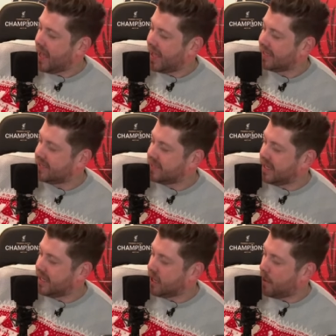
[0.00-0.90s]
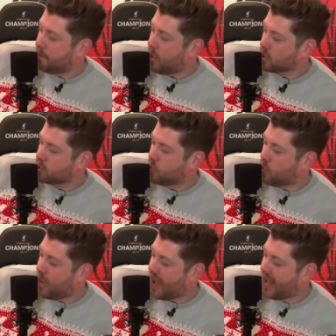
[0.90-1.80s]
and Dean
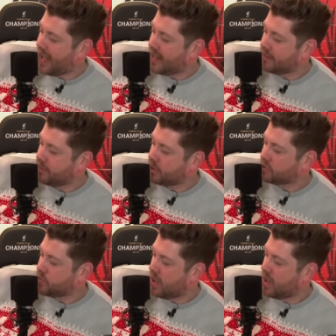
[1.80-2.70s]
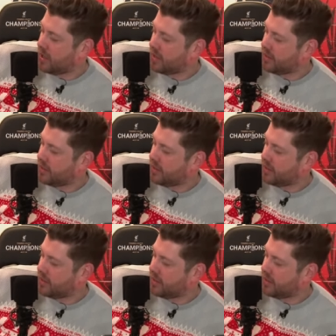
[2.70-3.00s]
Boswacher. Boswarthak?